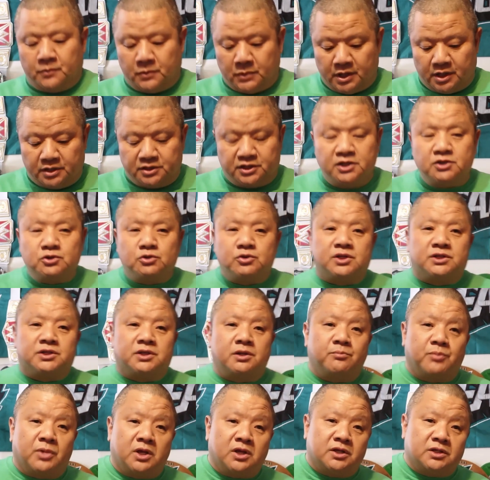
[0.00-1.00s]
it's
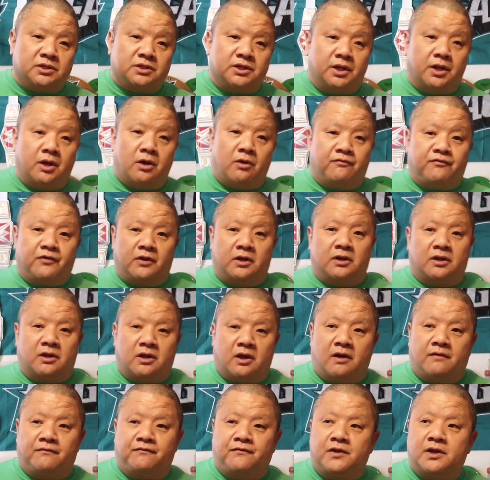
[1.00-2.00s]
interesting because, you know,
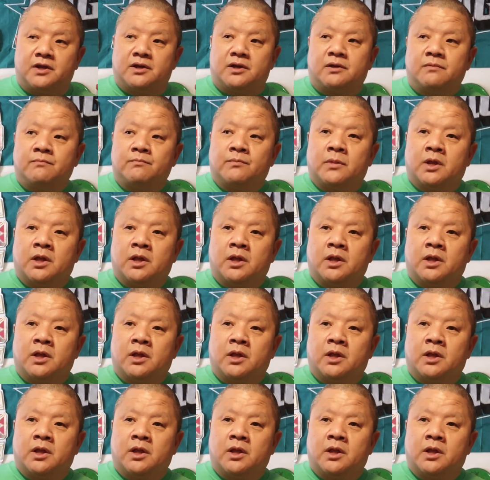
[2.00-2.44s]
Philadelphia,